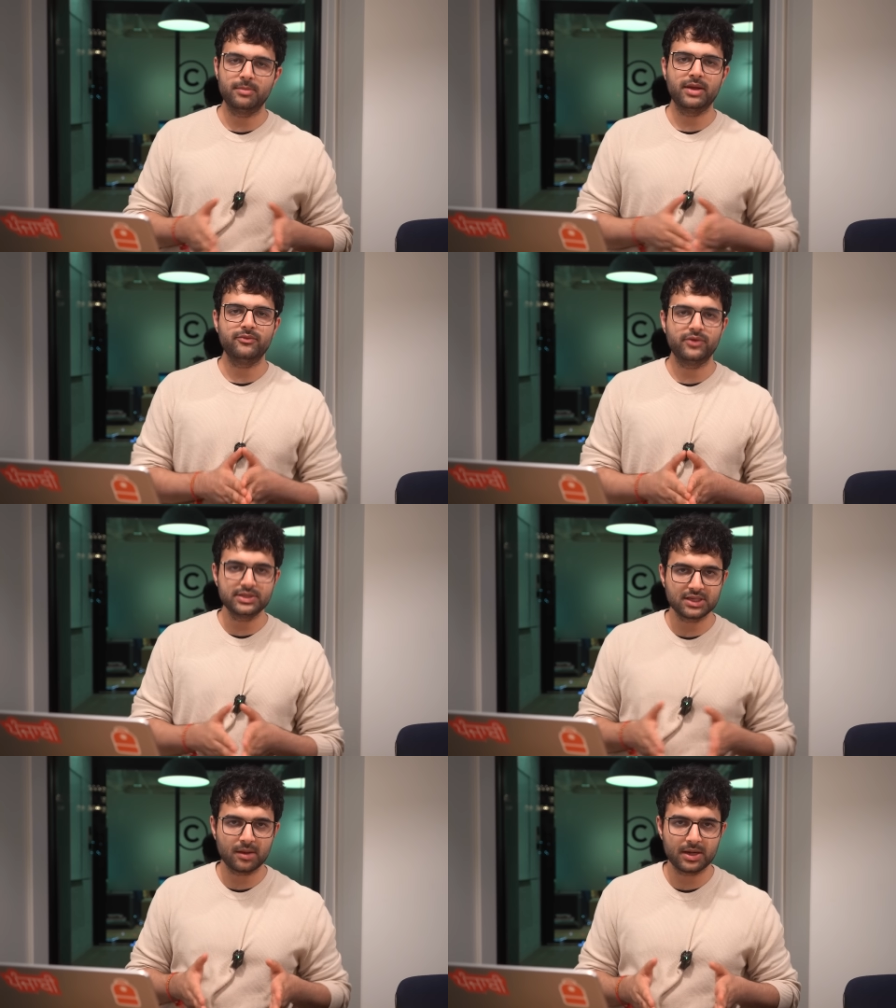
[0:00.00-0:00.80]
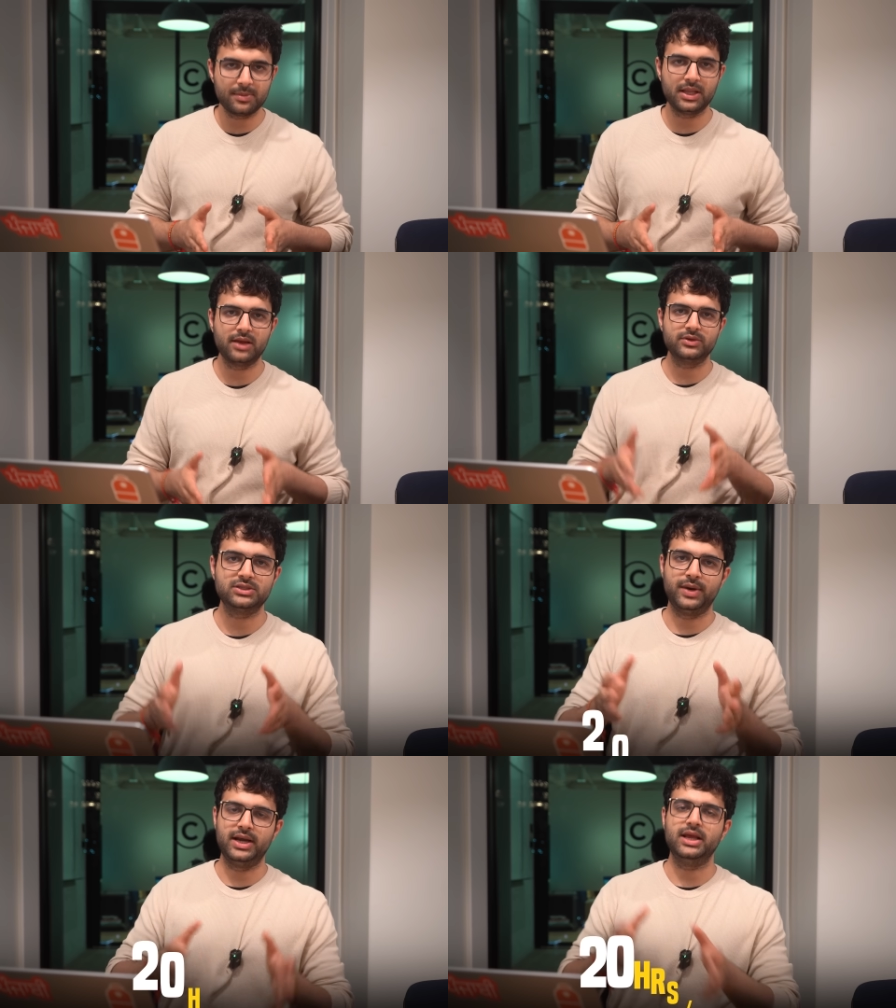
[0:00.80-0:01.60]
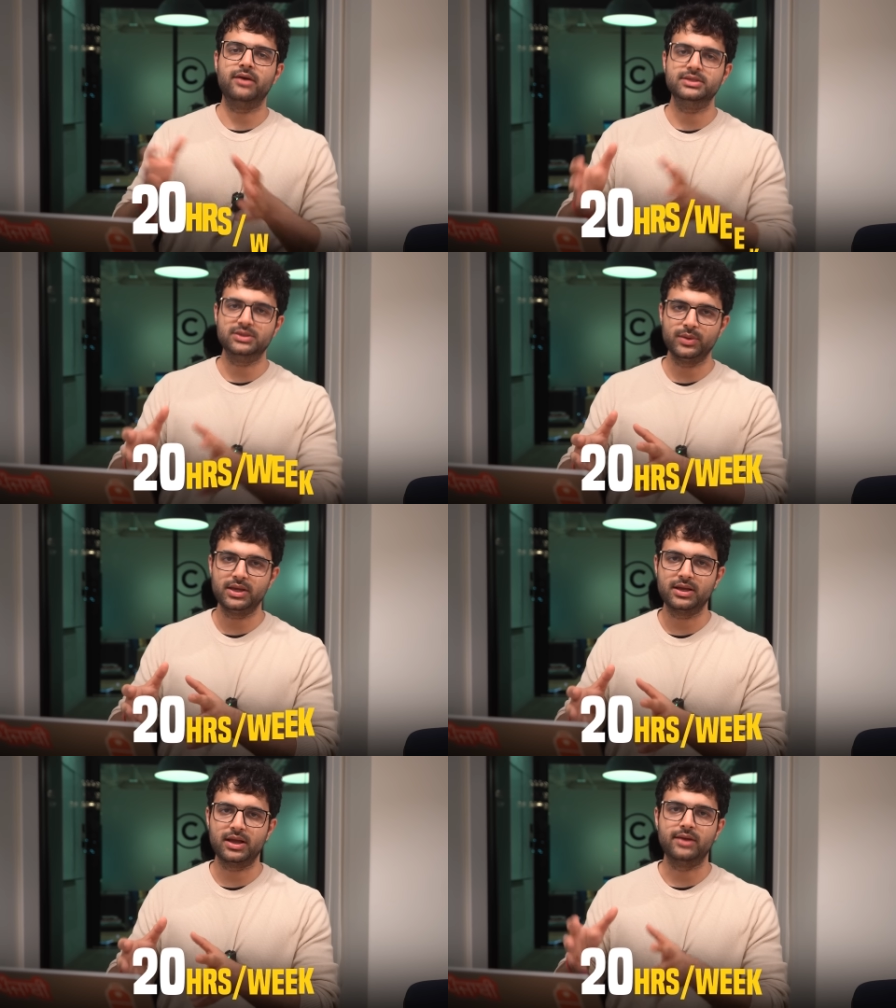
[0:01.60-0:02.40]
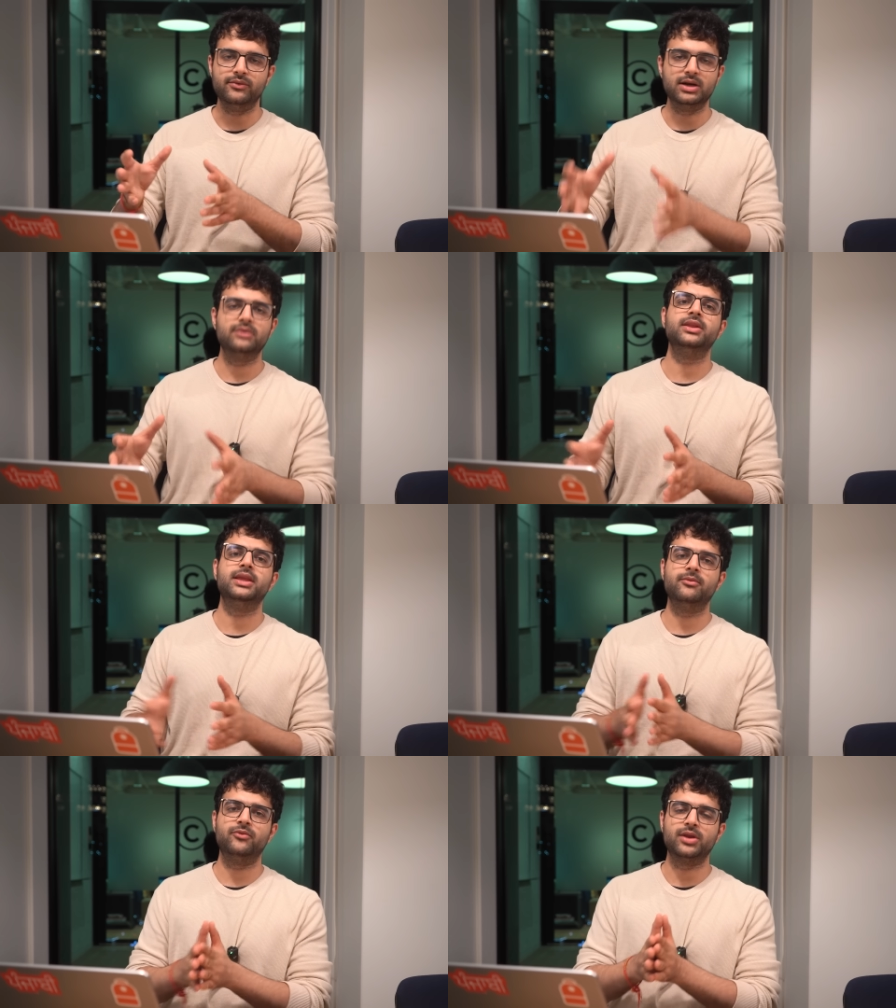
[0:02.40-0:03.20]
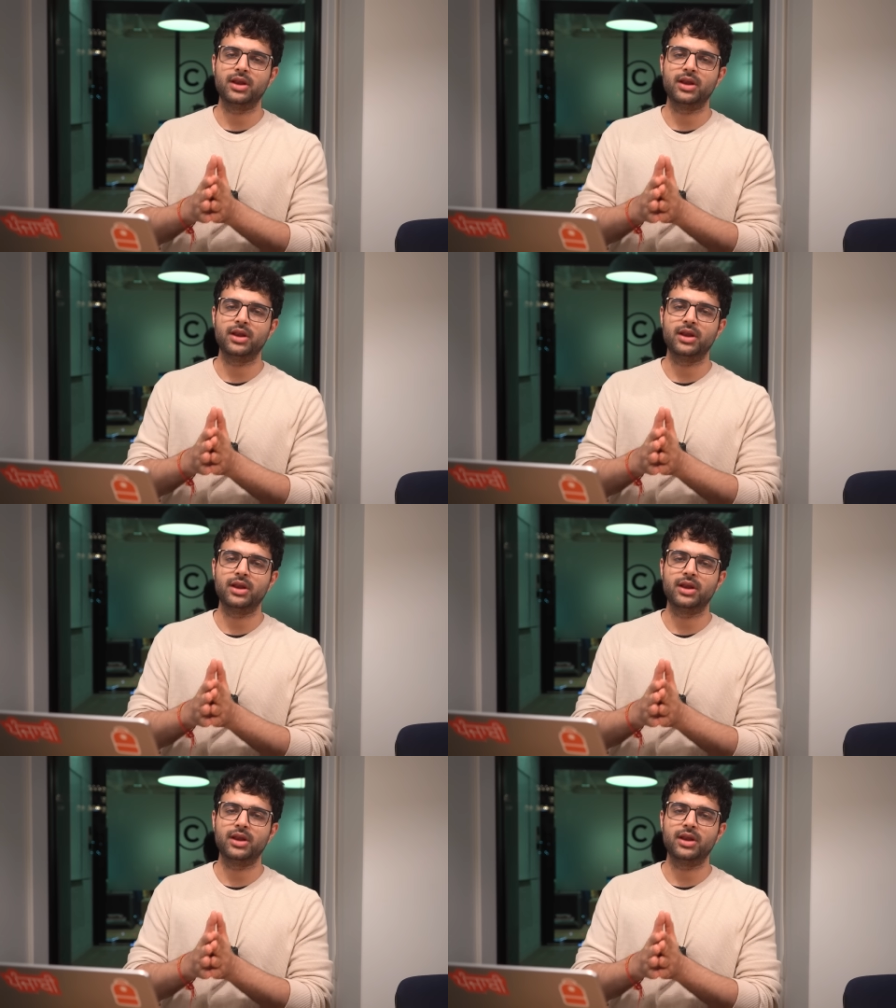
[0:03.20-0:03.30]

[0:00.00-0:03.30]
My first commitment there was 20 hours a week. I worked with them for